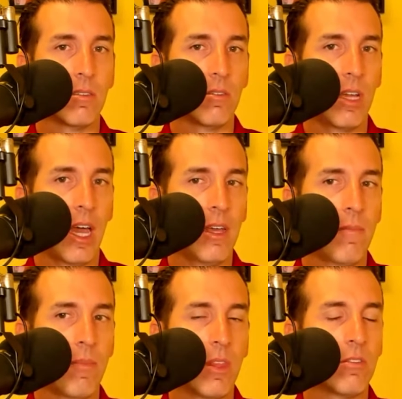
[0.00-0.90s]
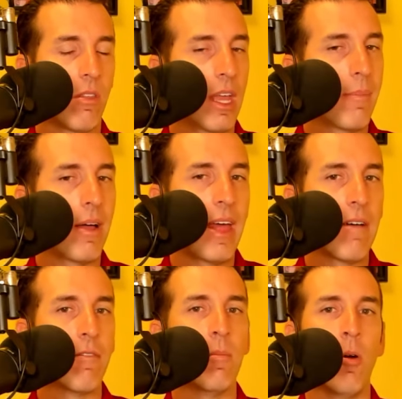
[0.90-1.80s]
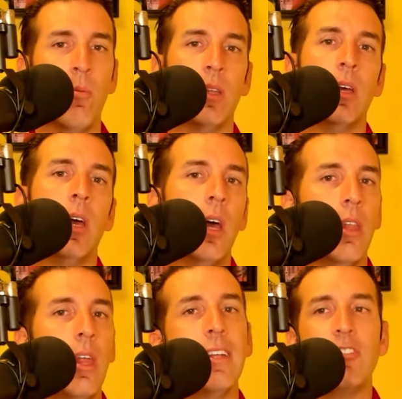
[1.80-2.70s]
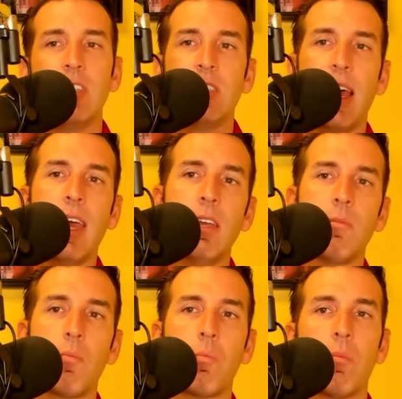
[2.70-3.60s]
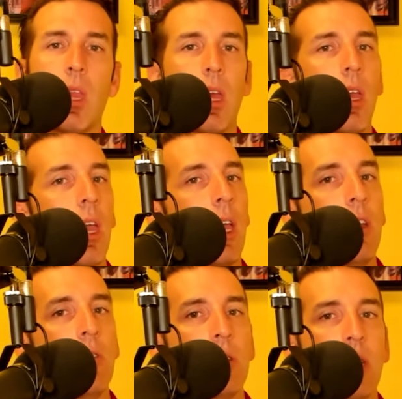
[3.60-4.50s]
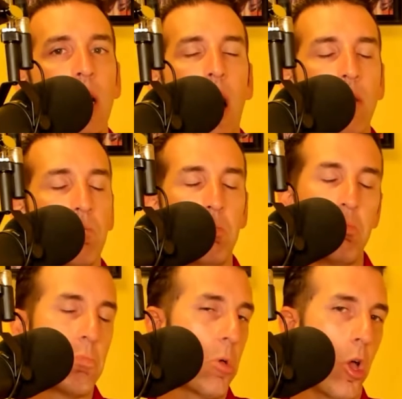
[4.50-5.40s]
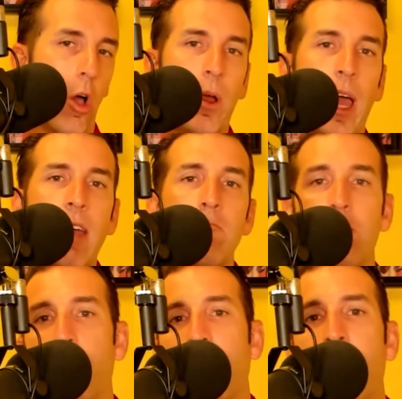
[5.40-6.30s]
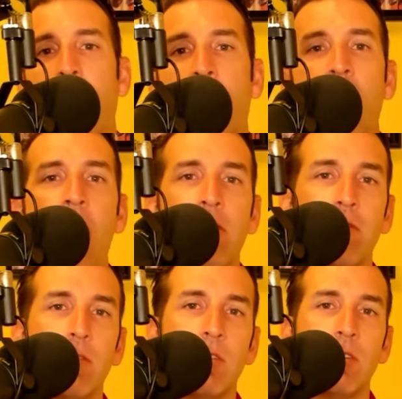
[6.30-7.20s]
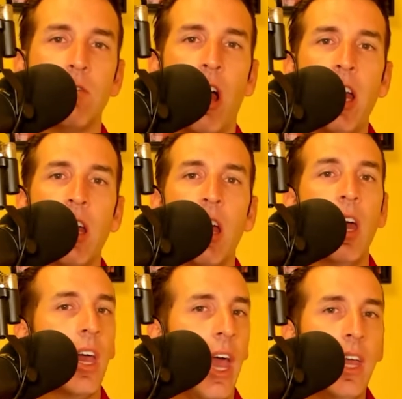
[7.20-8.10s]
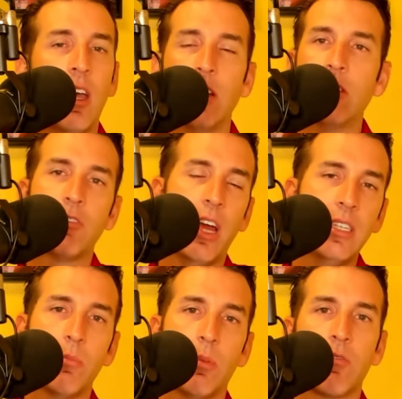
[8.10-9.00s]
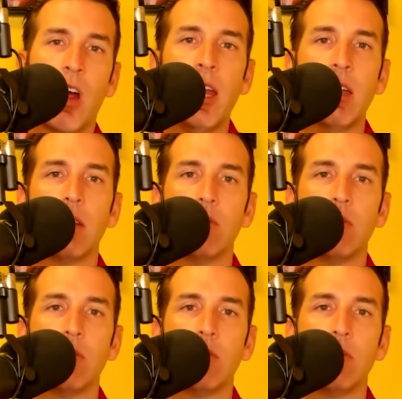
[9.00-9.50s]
Okay? So think about that for a moment. Now let's just say he uses a gun. Okay, fair enough, right? Hey, guns are traceable, right?